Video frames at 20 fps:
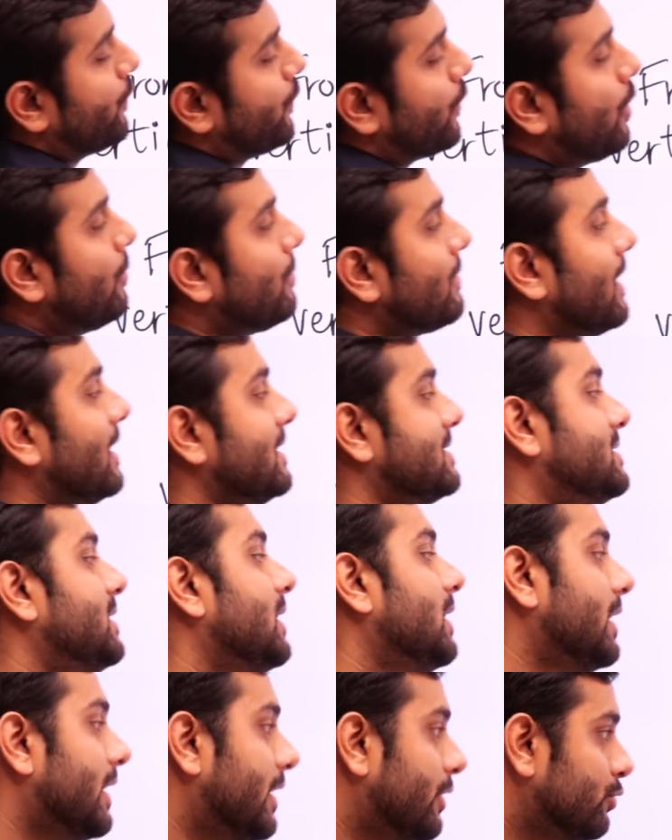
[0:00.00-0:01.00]
from
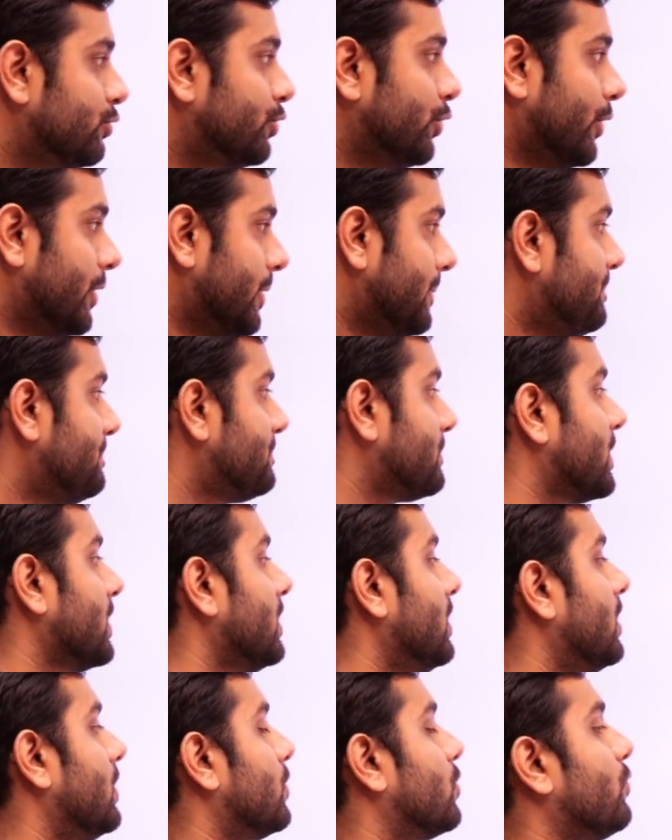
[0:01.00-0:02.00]
Castigliano theorem,
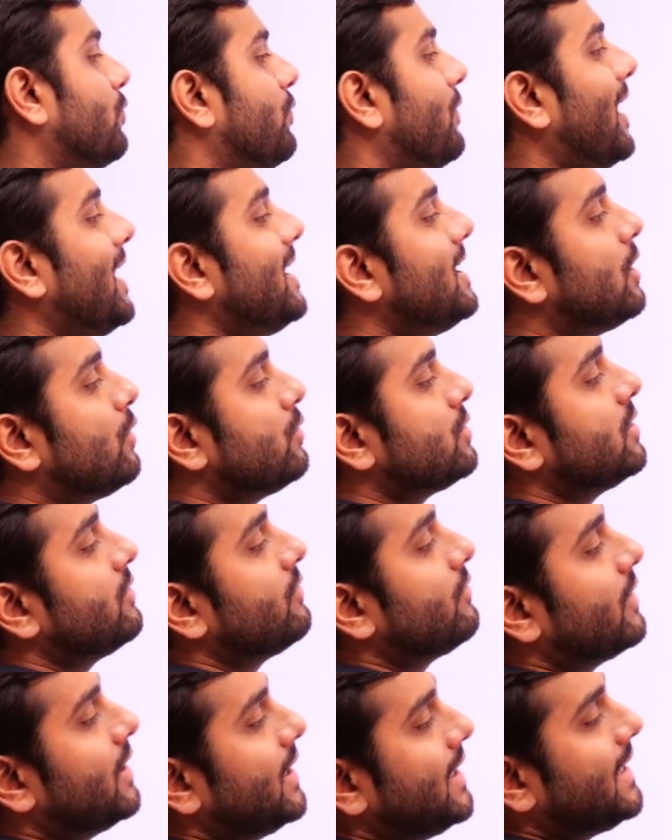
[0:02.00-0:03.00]
to find out the
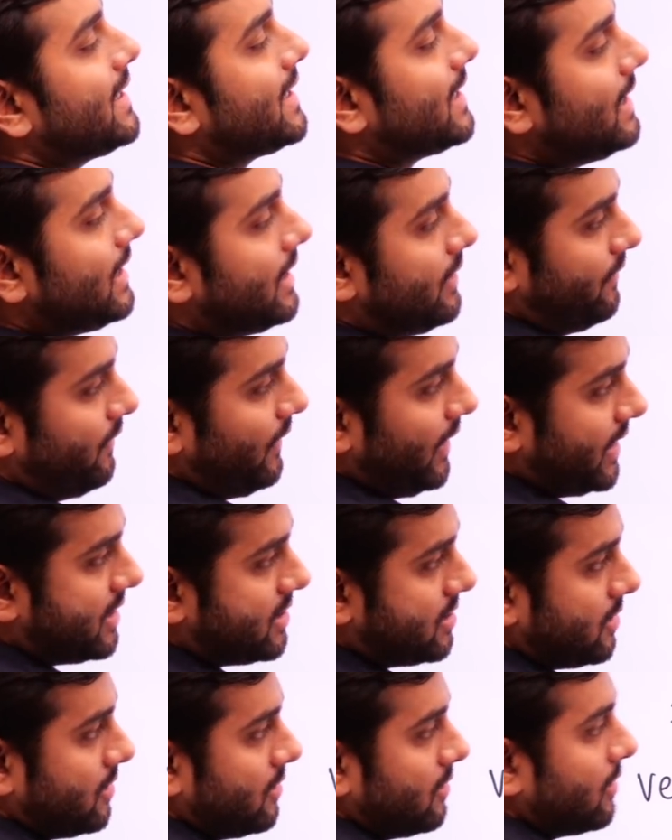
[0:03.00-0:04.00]
vertical
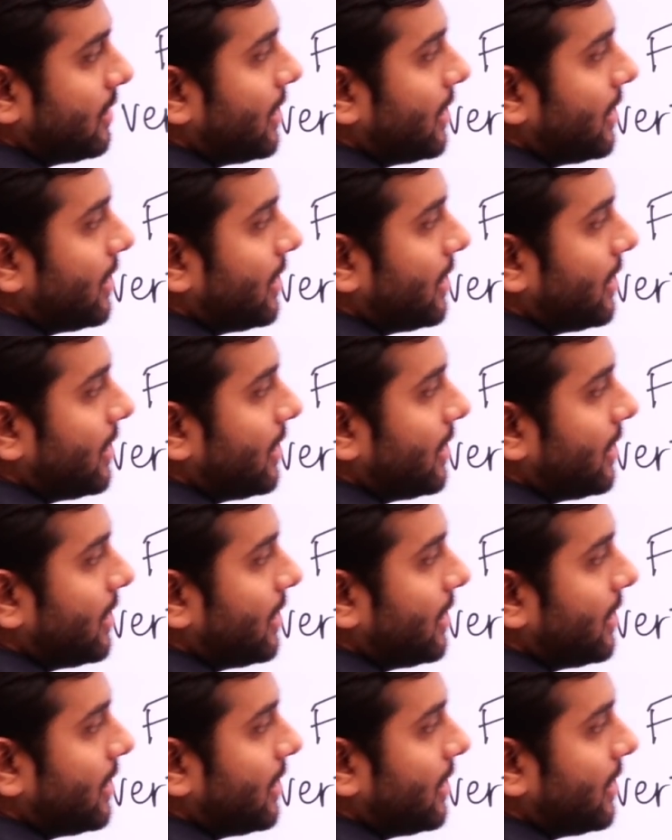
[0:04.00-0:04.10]
deflection